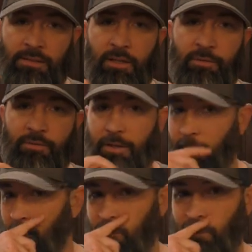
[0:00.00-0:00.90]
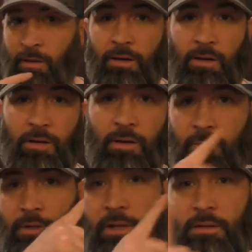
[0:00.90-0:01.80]
another video. I
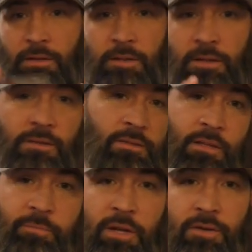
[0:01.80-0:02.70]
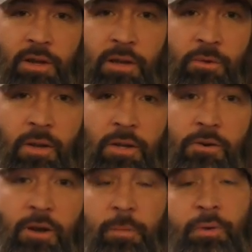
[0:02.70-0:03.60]
would like link it and stuff, but I don't know how to do all that
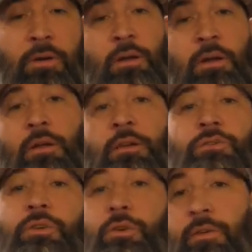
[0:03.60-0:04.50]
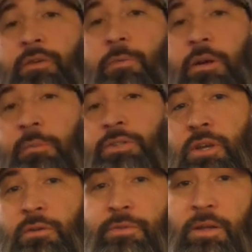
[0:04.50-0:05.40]
crap. So you'll have to go back to my
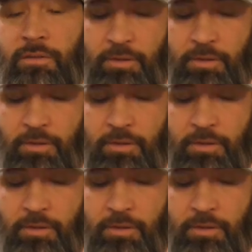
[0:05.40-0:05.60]
channel and find that